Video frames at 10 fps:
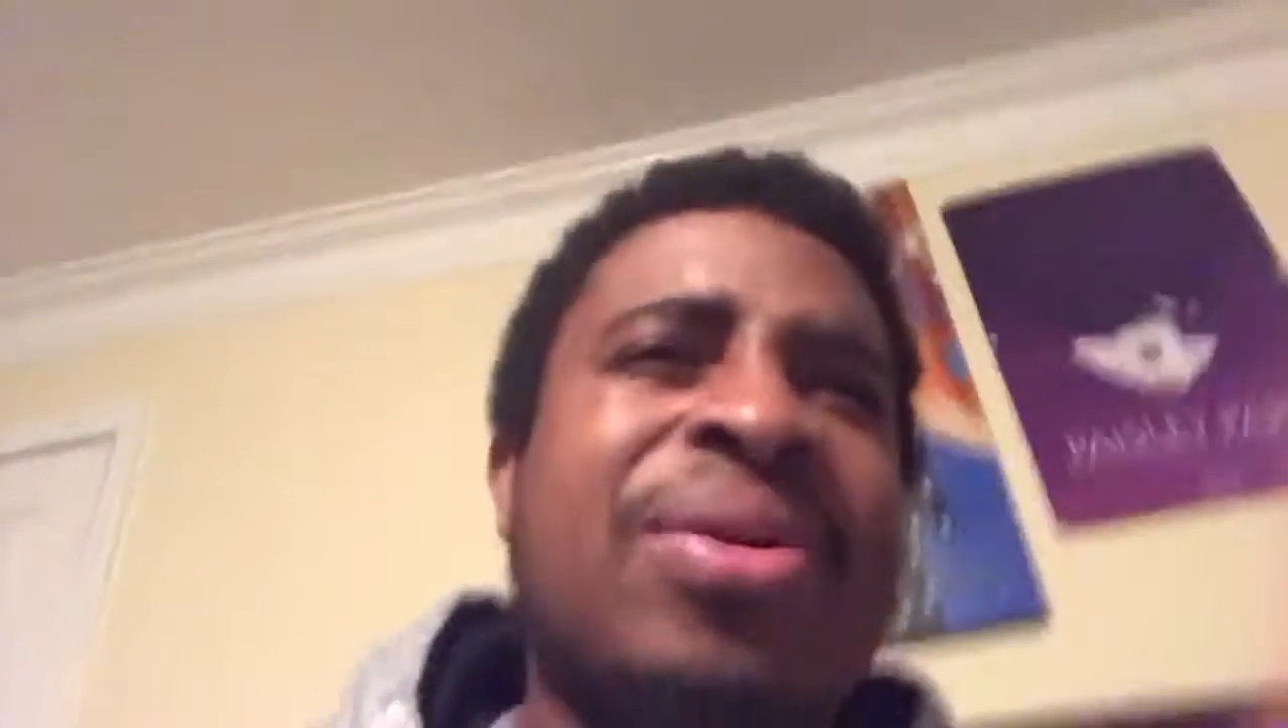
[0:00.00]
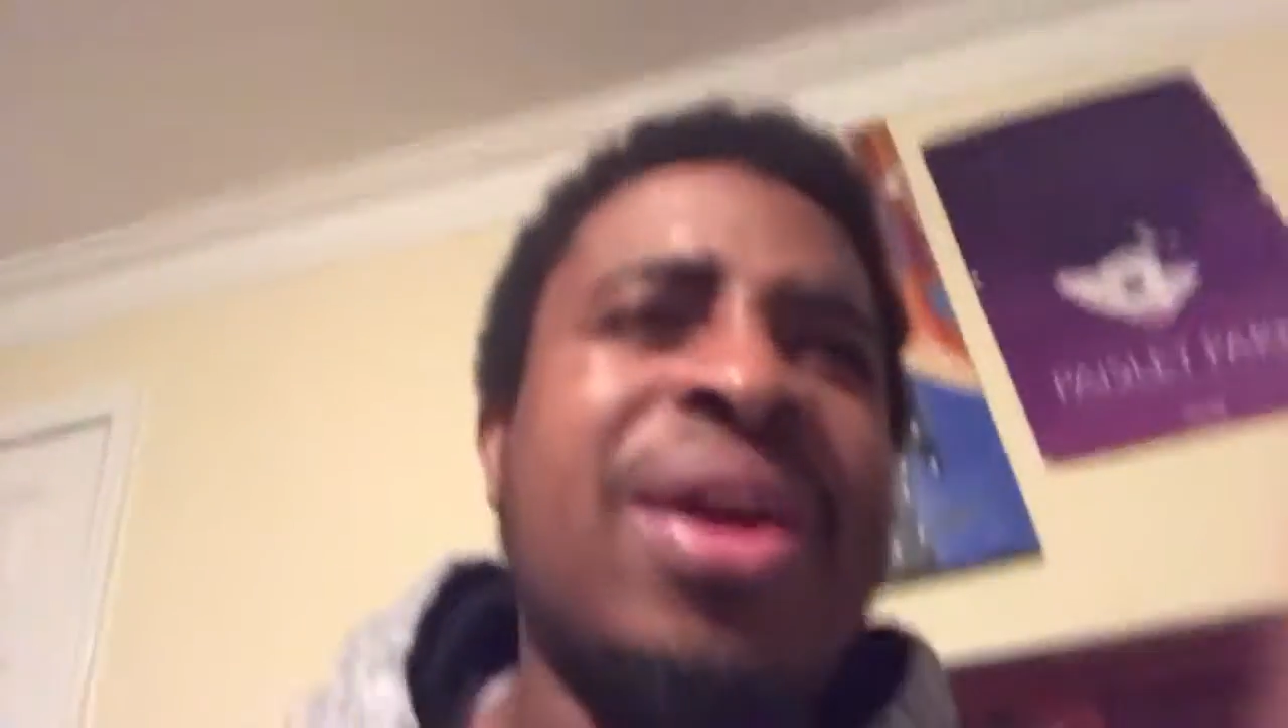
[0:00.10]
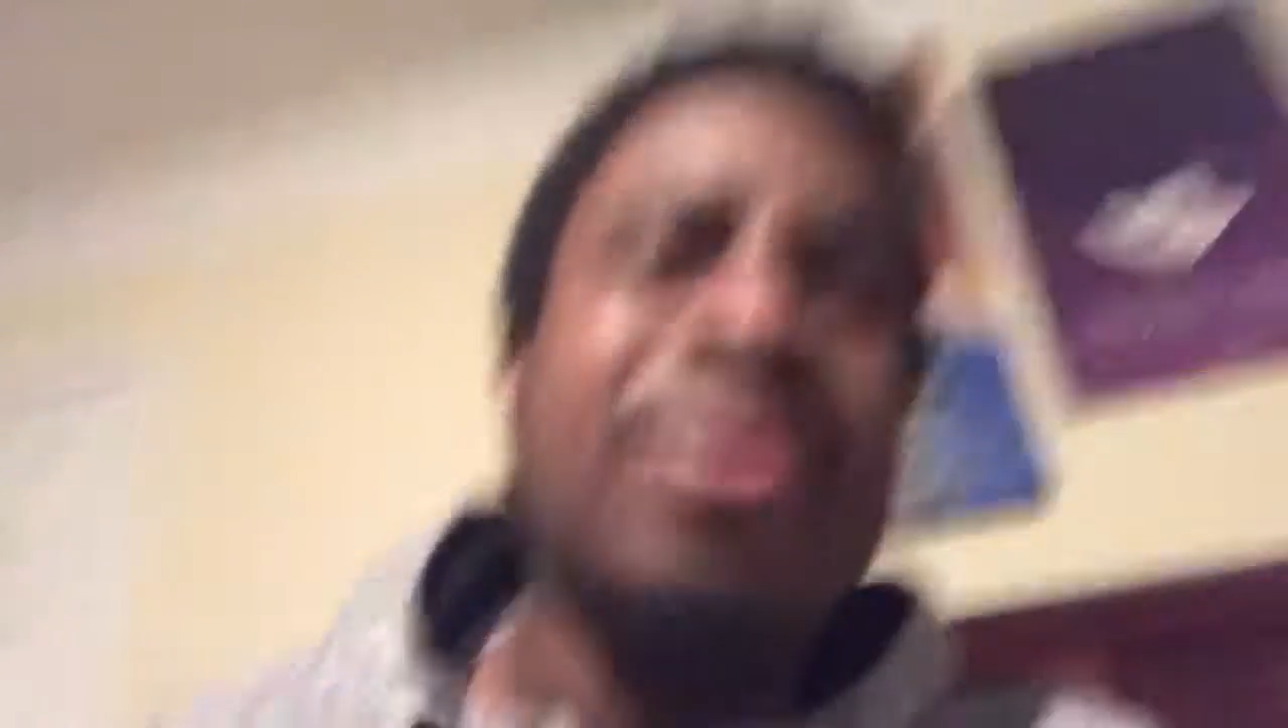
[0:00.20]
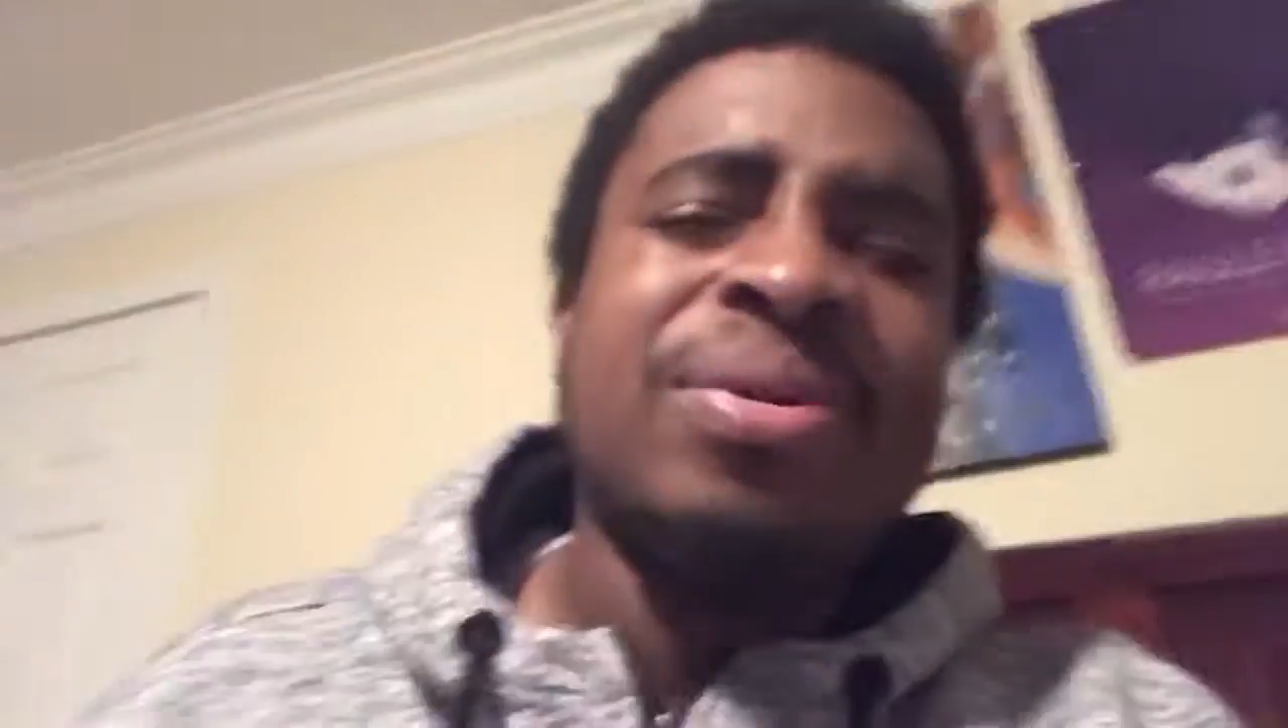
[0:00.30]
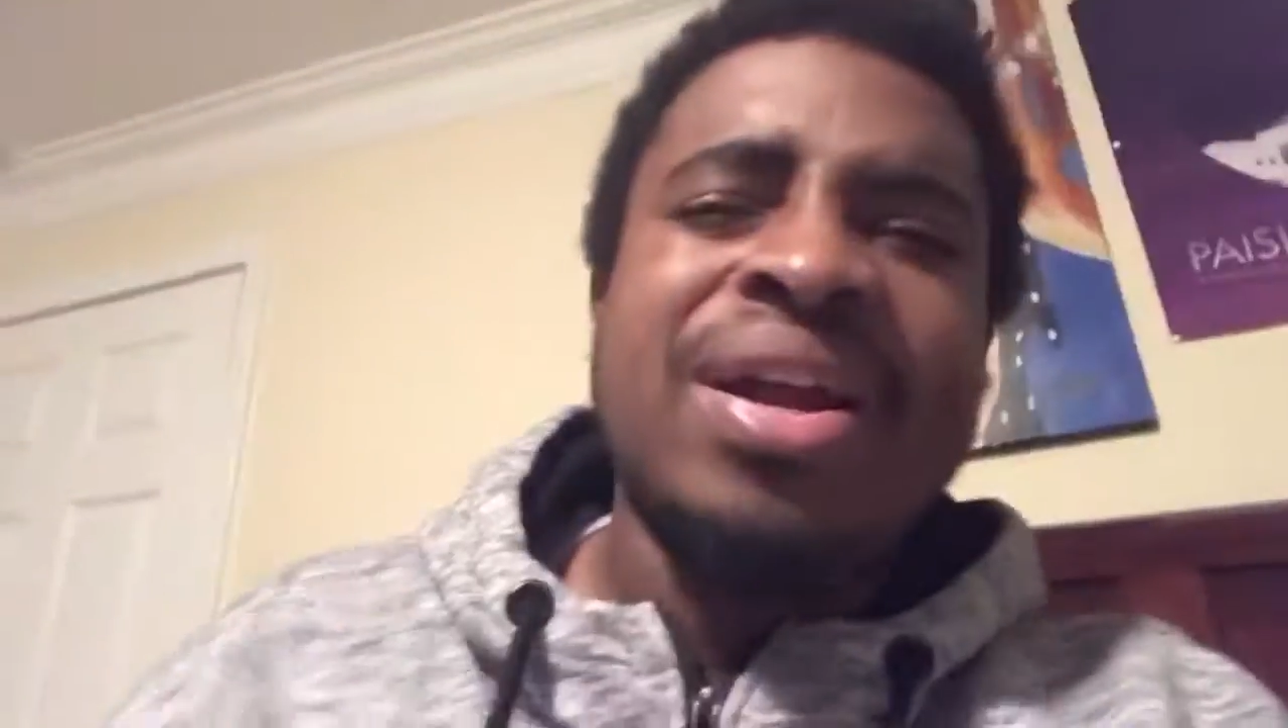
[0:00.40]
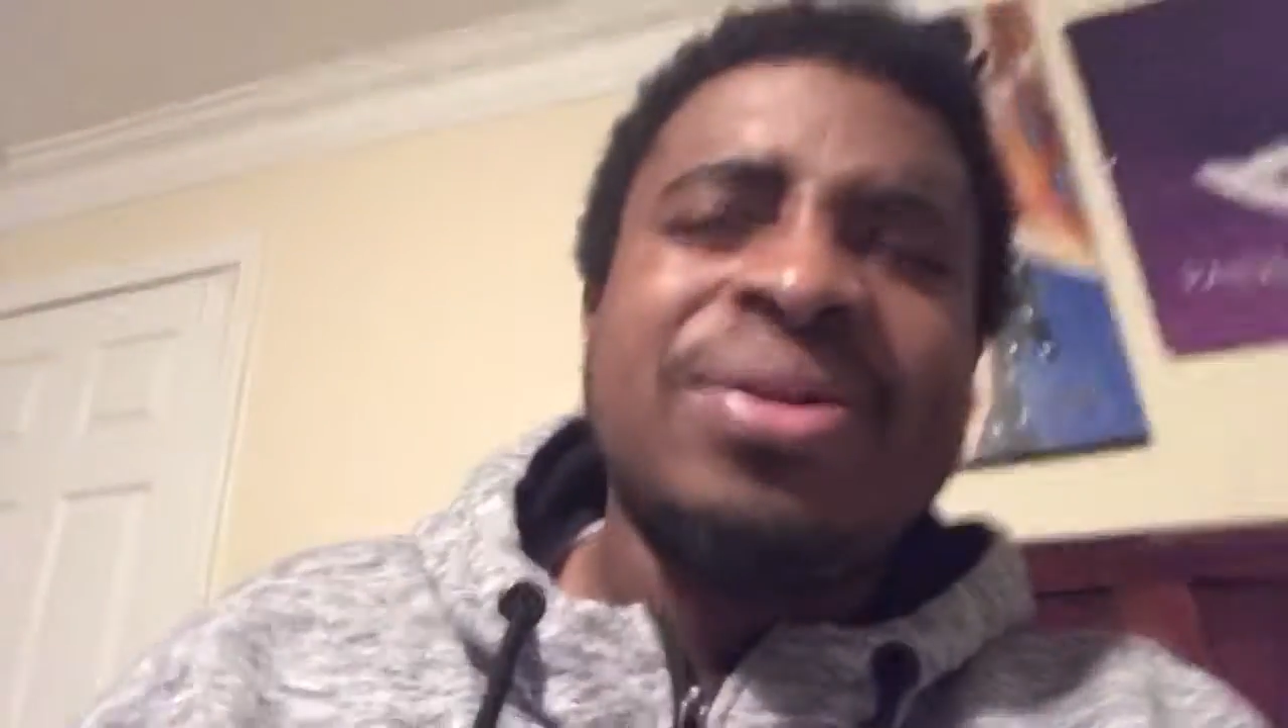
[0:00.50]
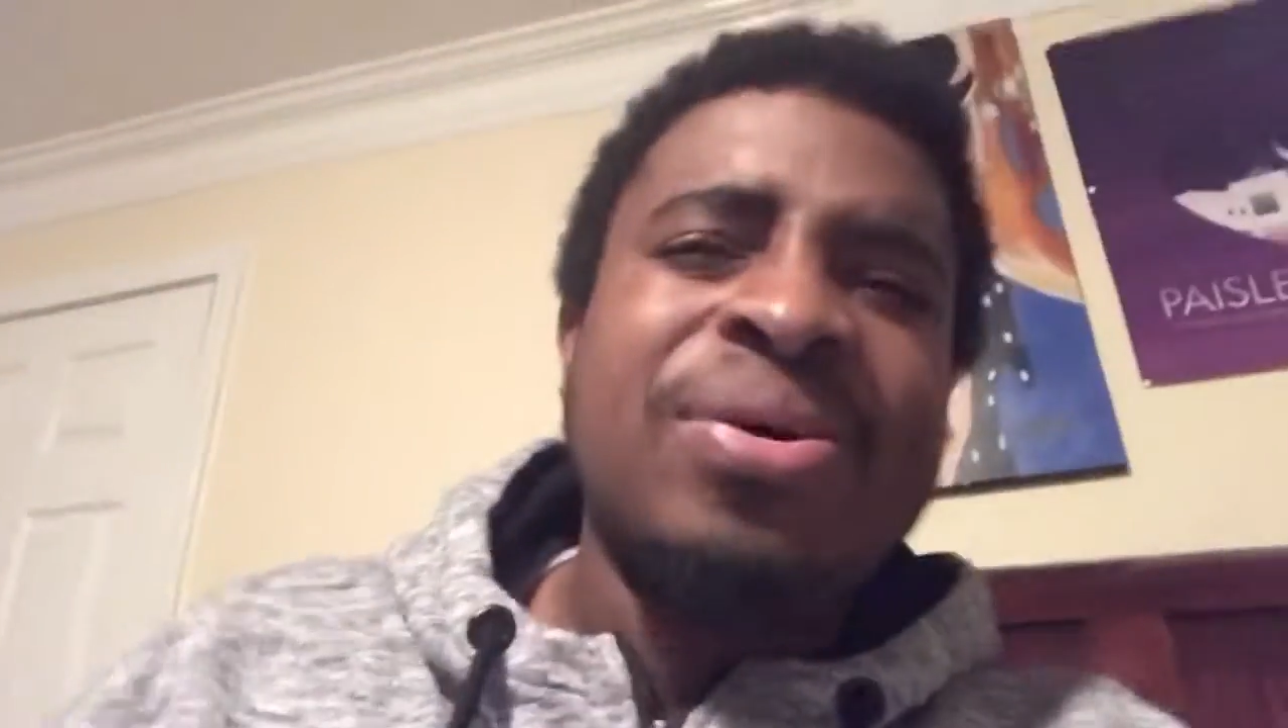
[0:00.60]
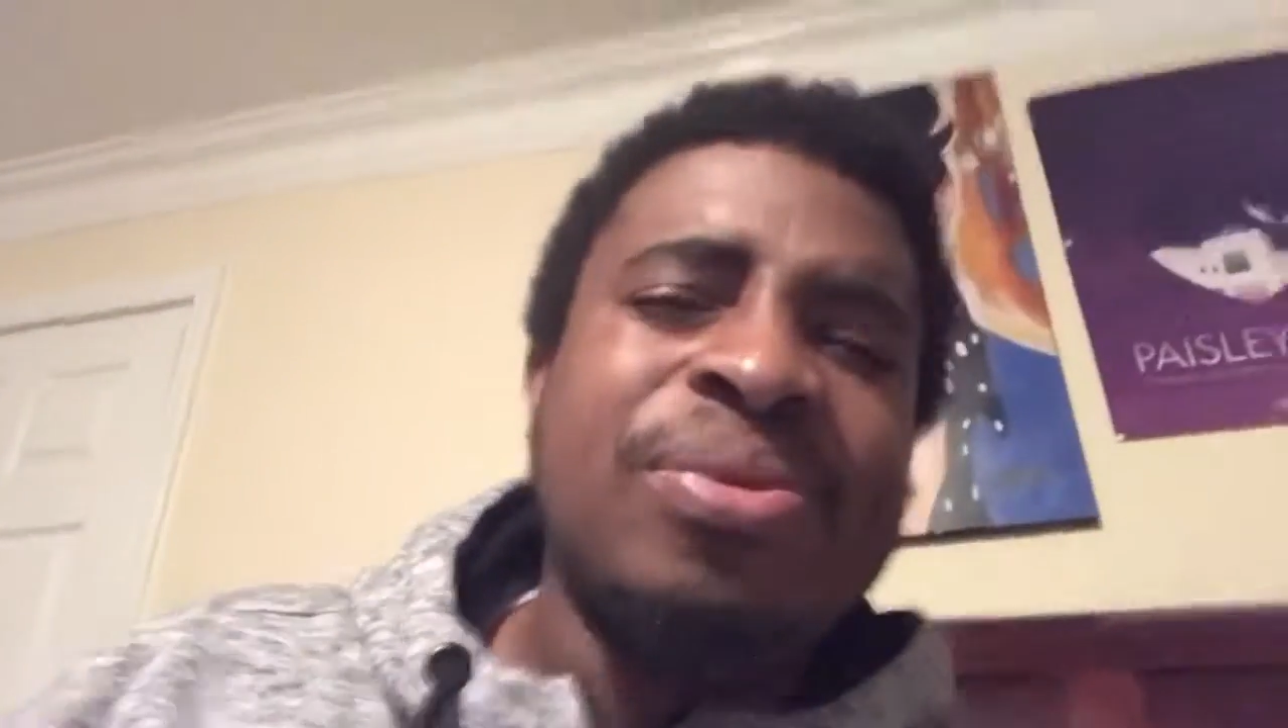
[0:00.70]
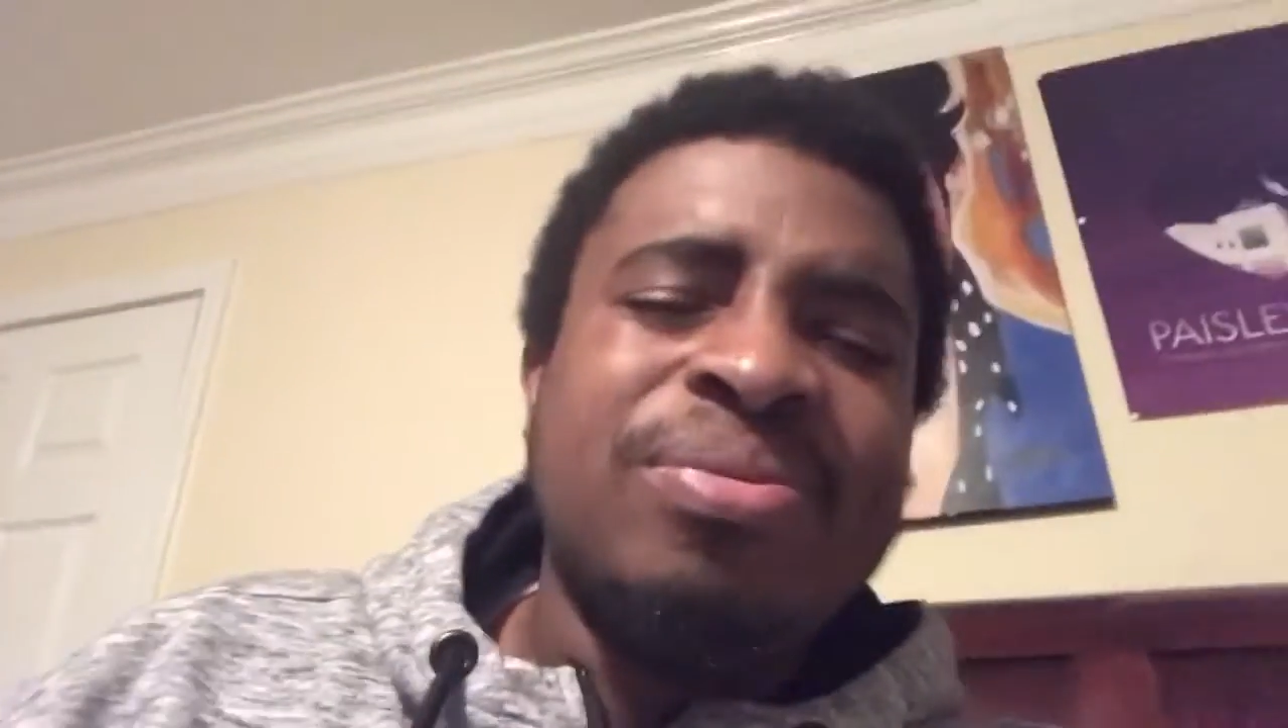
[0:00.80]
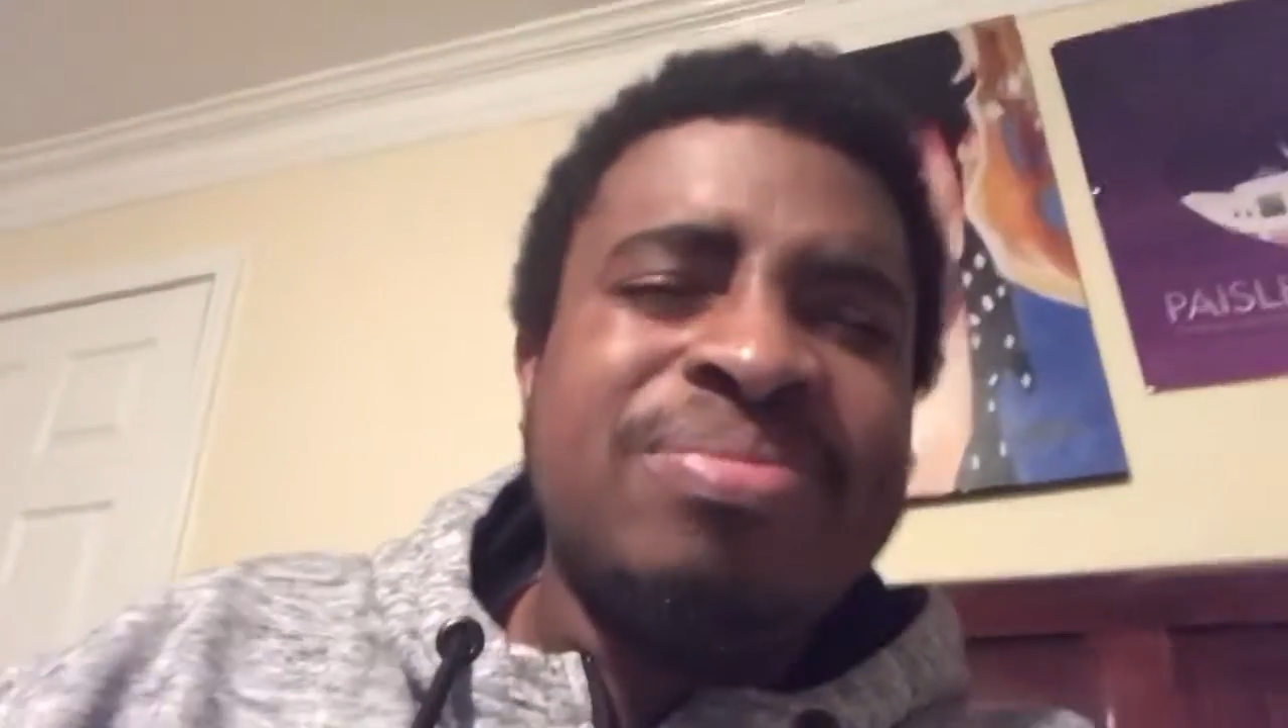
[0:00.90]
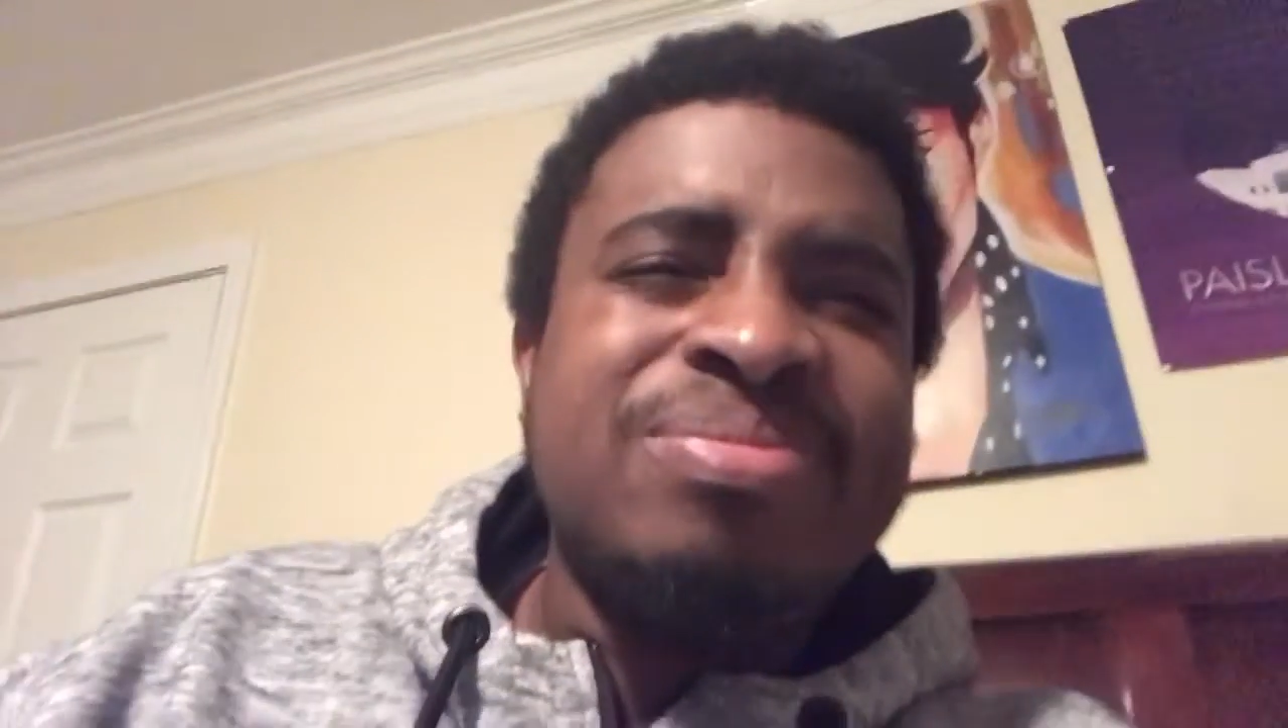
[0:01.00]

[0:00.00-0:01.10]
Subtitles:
don't